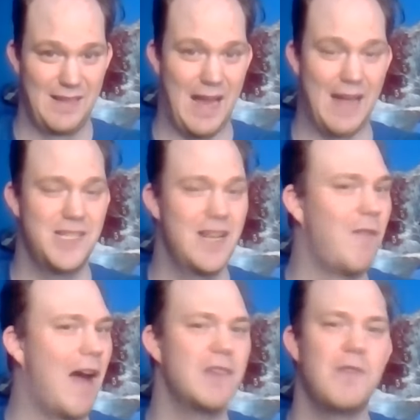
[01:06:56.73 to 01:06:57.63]
And she
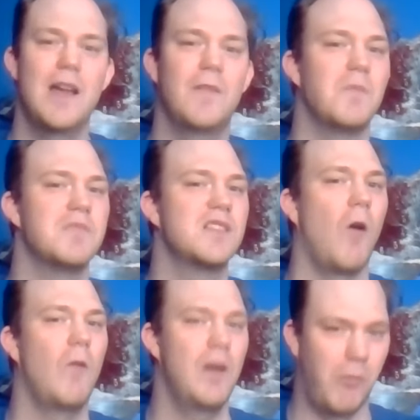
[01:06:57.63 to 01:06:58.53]
graduated from
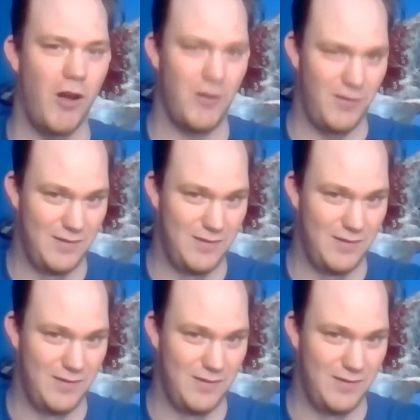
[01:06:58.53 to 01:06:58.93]
Stony Brook.